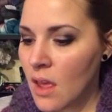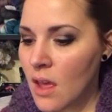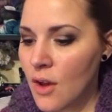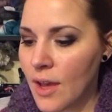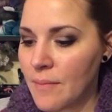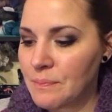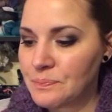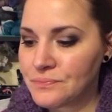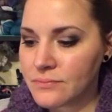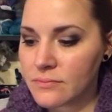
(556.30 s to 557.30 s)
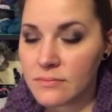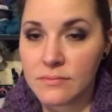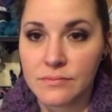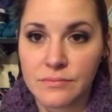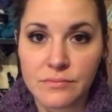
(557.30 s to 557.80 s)
Okay.
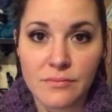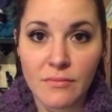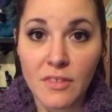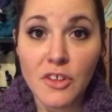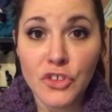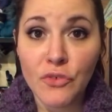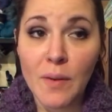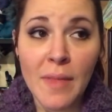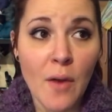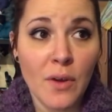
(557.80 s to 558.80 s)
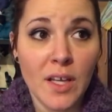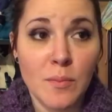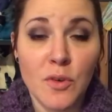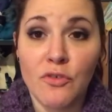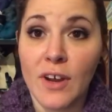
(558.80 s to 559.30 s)
So from that, we're going to
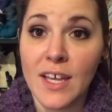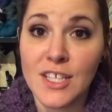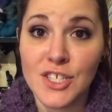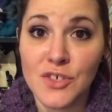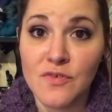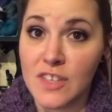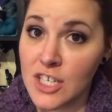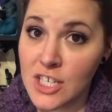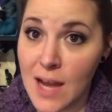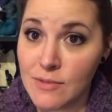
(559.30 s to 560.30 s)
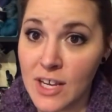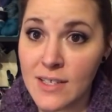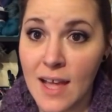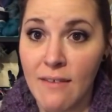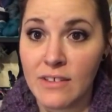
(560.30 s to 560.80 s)
move right into finished objects.
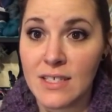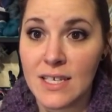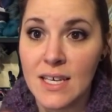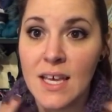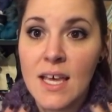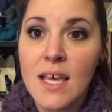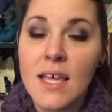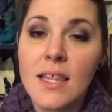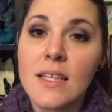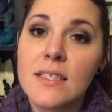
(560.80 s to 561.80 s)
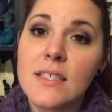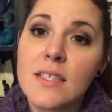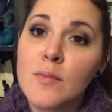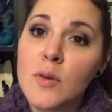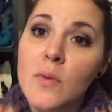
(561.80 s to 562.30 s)
Obviously, this is
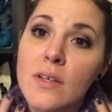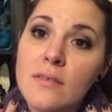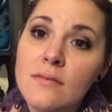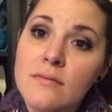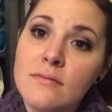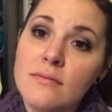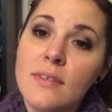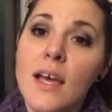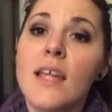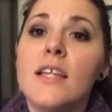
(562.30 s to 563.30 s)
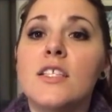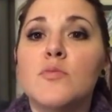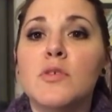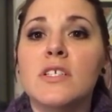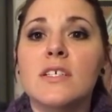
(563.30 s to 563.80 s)
number 1, and it's
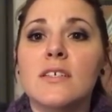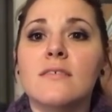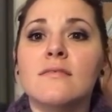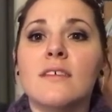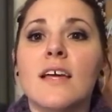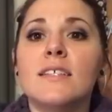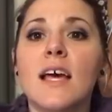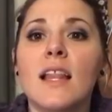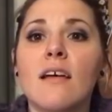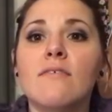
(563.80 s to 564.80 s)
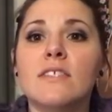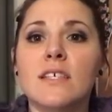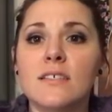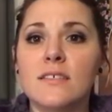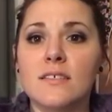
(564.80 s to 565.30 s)
pretty, and I loves
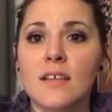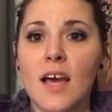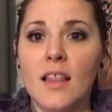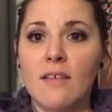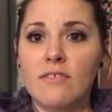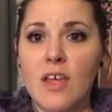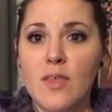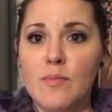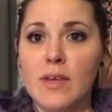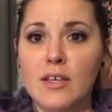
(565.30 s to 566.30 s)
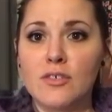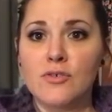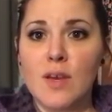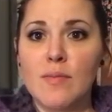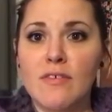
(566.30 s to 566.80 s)
it. I loves all the big,
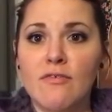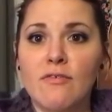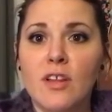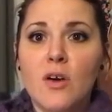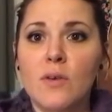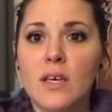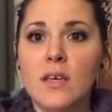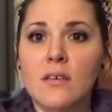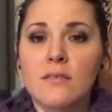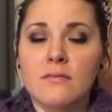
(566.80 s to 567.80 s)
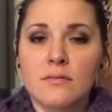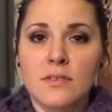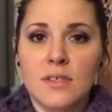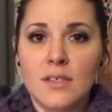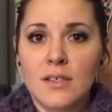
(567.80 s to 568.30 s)
drapey, flowy,
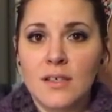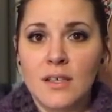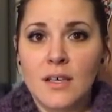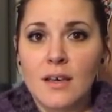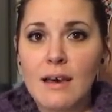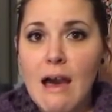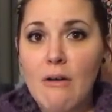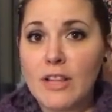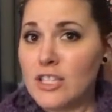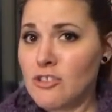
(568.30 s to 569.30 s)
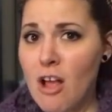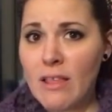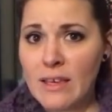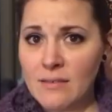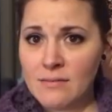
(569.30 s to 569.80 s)
cowly,
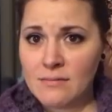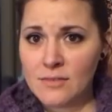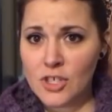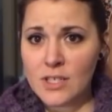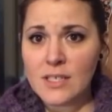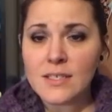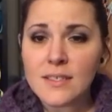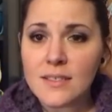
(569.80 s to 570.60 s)
shawly goodness.